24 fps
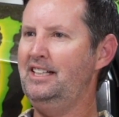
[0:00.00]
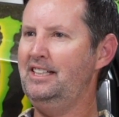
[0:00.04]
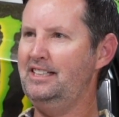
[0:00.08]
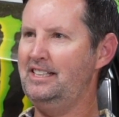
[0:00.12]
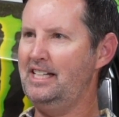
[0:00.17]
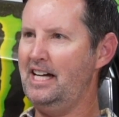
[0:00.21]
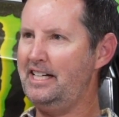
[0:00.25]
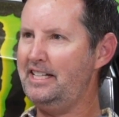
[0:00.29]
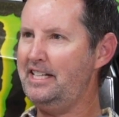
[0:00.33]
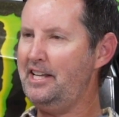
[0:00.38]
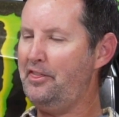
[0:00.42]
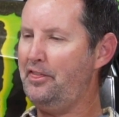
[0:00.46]

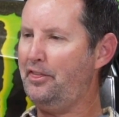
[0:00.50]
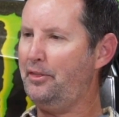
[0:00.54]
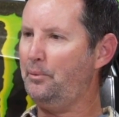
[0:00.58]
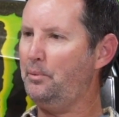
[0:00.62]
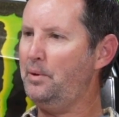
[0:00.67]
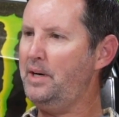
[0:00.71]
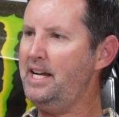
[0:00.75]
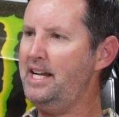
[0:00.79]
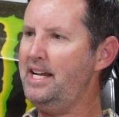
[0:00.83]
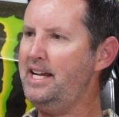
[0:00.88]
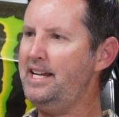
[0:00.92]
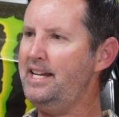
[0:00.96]

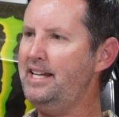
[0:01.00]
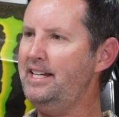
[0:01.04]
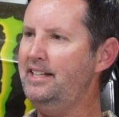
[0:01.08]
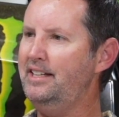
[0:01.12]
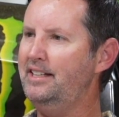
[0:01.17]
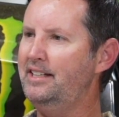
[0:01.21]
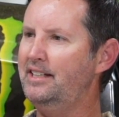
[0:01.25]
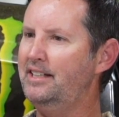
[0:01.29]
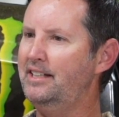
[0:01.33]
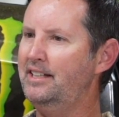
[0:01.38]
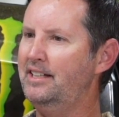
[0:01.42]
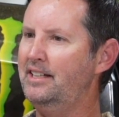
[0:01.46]
93,
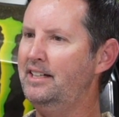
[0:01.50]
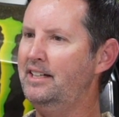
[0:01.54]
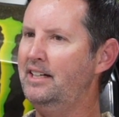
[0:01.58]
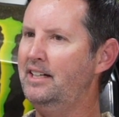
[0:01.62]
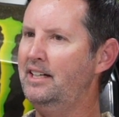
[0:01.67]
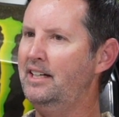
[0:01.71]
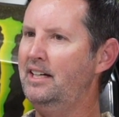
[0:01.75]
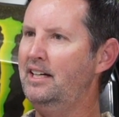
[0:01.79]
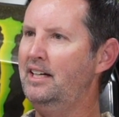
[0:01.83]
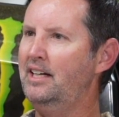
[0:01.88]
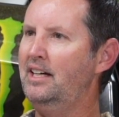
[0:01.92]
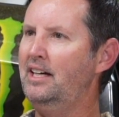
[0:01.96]

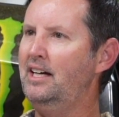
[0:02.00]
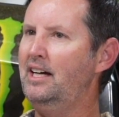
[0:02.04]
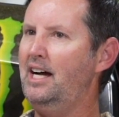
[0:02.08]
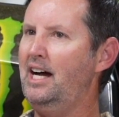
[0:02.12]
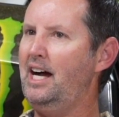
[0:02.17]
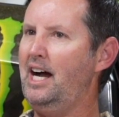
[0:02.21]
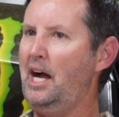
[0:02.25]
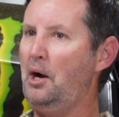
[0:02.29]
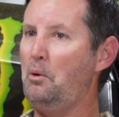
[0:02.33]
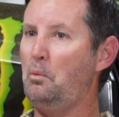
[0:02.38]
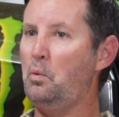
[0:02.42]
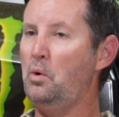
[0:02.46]

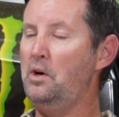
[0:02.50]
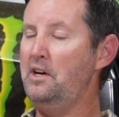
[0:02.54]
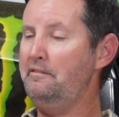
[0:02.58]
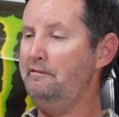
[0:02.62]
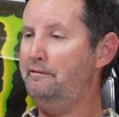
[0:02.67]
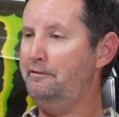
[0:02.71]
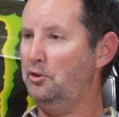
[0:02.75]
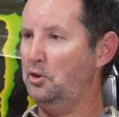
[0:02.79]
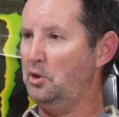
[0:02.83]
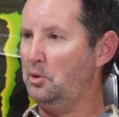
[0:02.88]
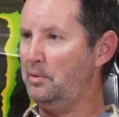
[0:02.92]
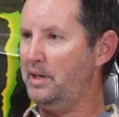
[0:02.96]
I won
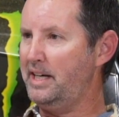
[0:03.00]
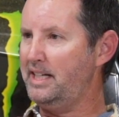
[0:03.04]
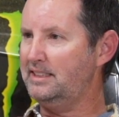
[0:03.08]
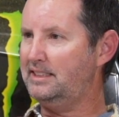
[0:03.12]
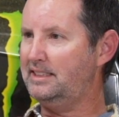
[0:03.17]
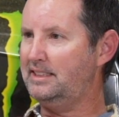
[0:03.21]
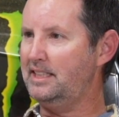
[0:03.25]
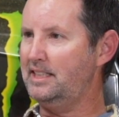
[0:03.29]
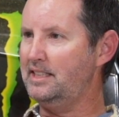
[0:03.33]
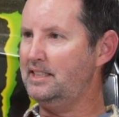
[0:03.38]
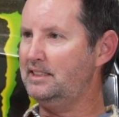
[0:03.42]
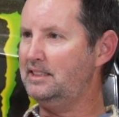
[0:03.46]
four
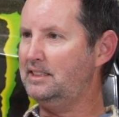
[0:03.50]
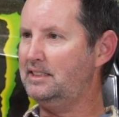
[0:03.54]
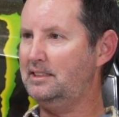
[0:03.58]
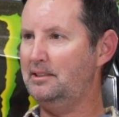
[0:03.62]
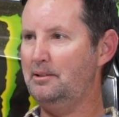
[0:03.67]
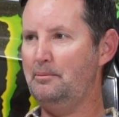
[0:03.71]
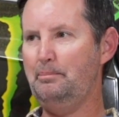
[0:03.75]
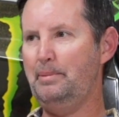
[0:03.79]
races,